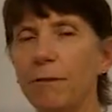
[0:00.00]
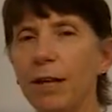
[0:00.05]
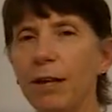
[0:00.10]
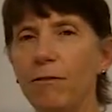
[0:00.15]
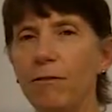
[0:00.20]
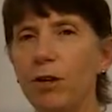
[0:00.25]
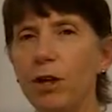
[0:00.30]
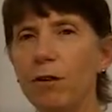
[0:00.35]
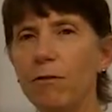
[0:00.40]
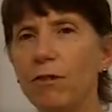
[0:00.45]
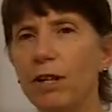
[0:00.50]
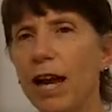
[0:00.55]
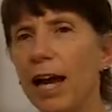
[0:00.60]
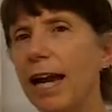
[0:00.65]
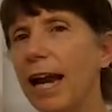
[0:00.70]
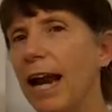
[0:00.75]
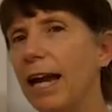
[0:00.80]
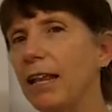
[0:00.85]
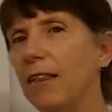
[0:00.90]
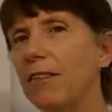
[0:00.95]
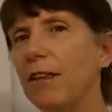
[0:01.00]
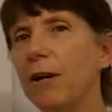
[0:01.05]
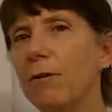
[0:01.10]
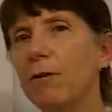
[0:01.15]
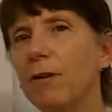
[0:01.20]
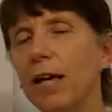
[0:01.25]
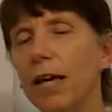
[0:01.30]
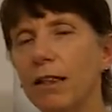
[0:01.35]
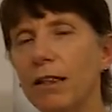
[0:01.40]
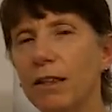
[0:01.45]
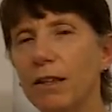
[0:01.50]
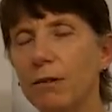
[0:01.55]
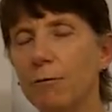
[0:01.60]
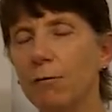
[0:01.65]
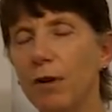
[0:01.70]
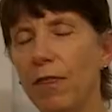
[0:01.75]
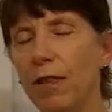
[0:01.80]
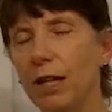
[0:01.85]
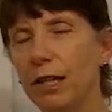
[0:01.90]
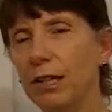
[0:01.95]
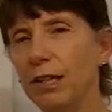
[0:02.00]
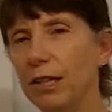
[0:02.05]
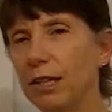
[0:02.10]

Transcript: If you've done anything with us